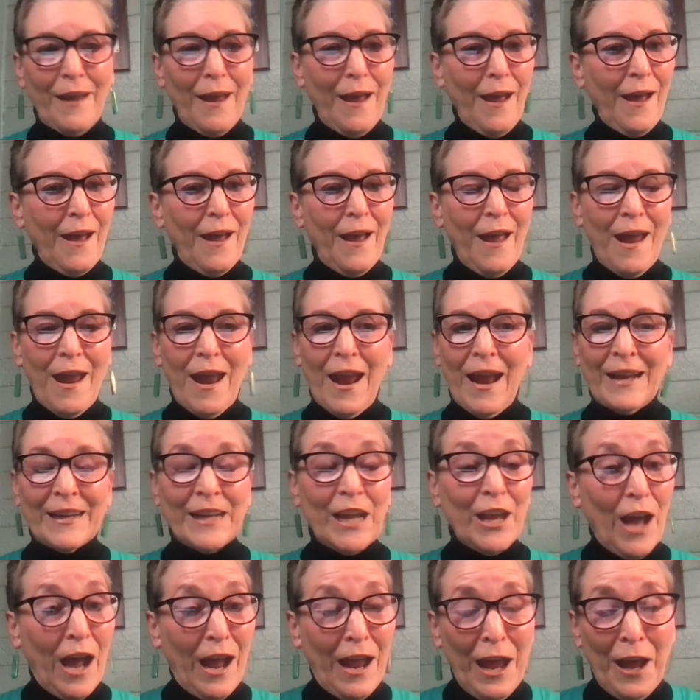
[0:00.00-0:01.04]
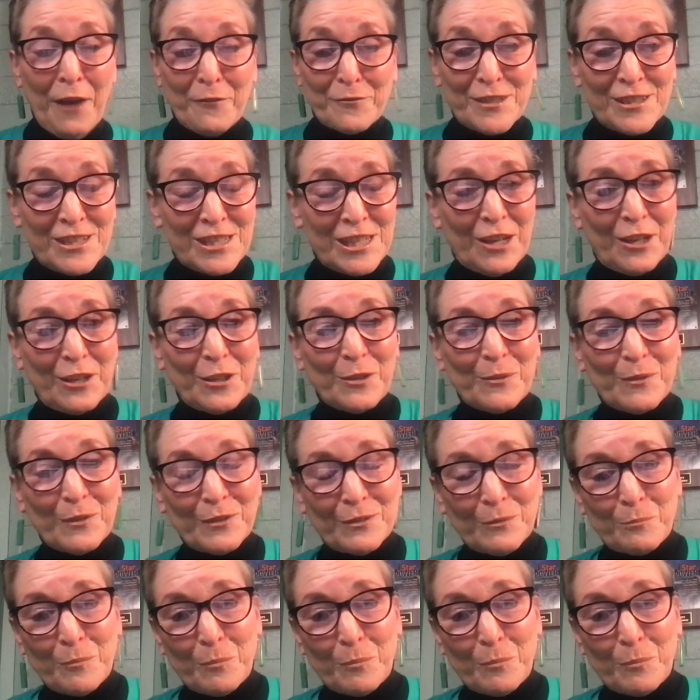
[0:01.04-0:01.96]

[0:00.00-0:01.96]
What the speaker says: Yeah, and I have to tell you,